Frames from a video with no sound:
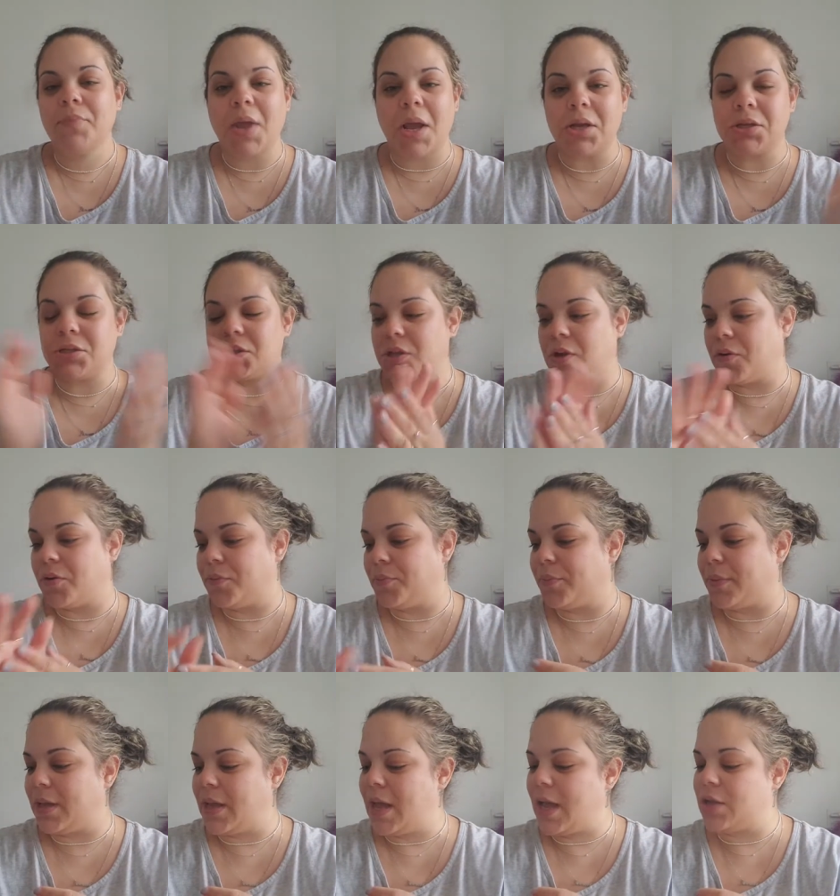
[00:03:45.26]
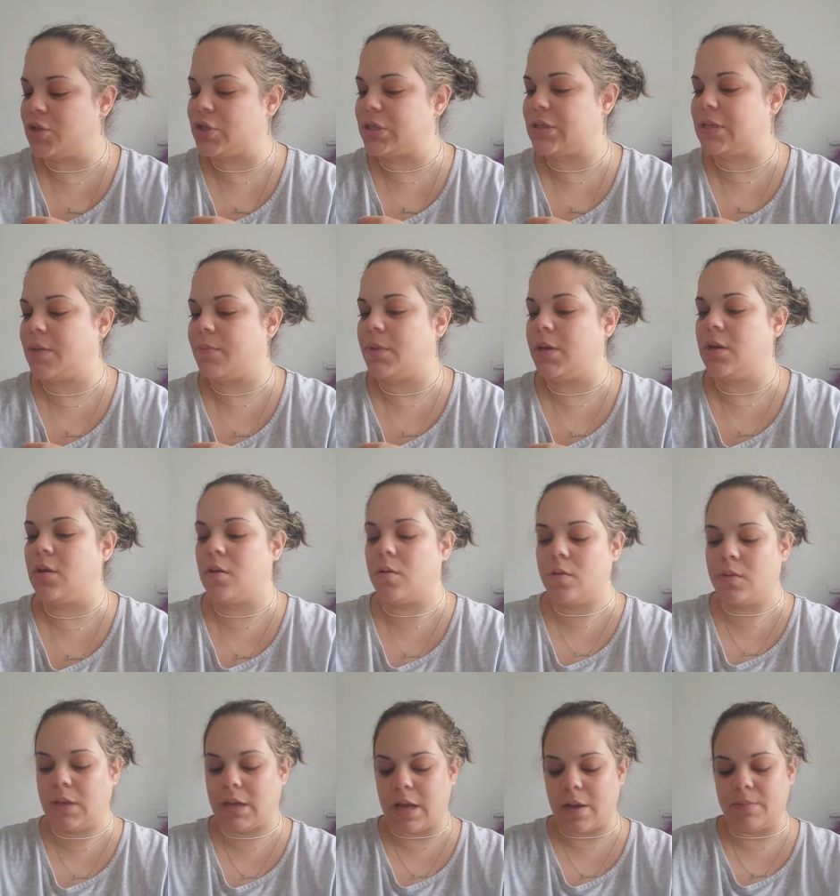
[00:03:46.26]
So yeah, just let me know
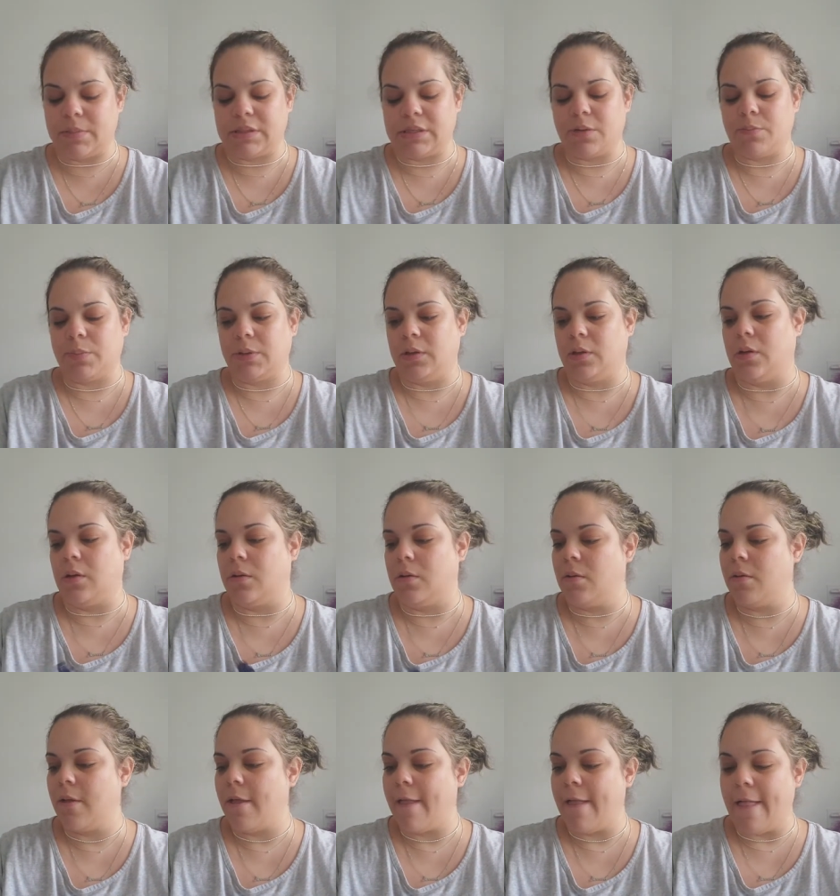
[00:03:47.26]
in the comments down below.